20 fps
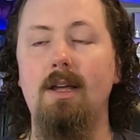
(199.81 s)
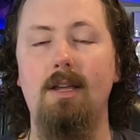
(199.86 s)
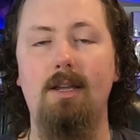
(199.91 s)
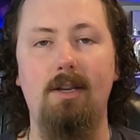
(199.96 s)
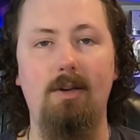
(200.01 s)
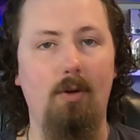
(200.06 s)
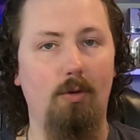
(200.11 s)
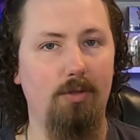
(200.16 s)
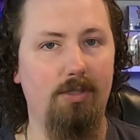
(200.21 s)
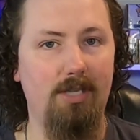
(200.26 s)

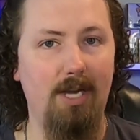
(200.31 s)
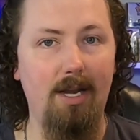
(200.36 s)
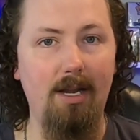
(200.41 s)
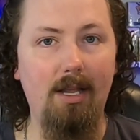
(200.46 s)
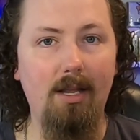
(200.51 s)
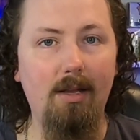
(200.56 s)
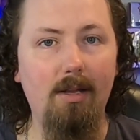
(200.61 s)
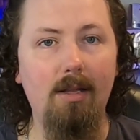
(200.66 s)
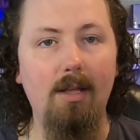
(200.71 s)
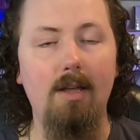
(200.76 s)
you know,
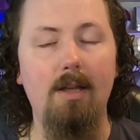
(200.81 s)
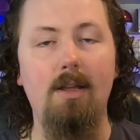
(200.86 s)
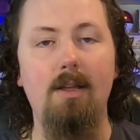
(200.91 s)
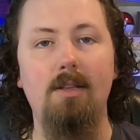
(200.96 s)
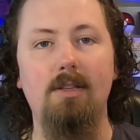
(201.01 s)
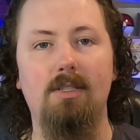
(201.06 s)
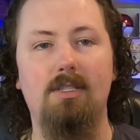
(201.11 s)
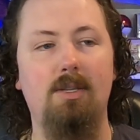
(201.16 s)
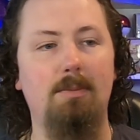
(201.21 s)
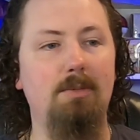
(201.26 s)
sending
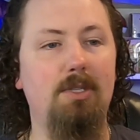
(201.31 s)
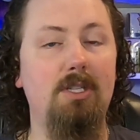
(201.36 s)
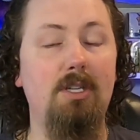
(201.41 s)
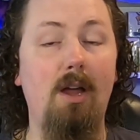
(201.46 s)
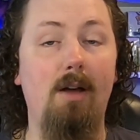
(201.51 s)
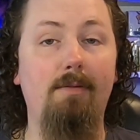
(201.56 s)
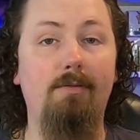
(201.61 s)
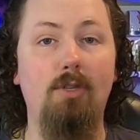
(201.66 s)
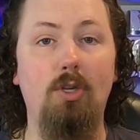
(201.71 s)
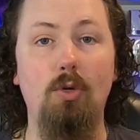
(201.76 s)
some
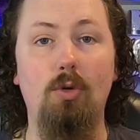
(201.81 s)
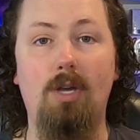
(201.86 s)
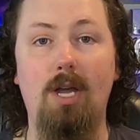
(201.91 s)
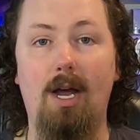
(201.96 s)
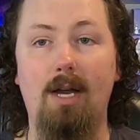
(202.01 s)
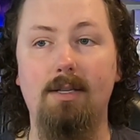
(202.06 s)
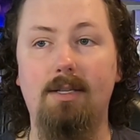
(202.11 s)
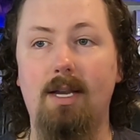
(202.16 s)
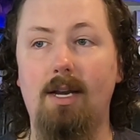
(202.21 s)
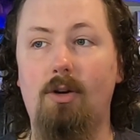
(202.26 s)
stuff to
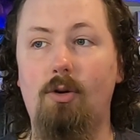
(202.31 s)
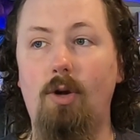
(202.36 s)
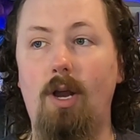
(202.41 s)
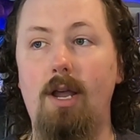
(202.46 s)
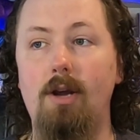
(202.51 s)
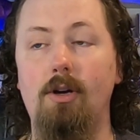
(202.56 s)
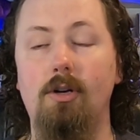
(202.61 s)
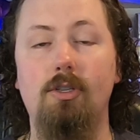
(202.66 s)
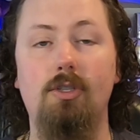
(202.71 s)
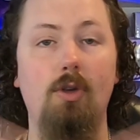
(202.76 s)
content
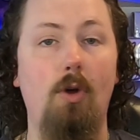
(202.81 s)
creators.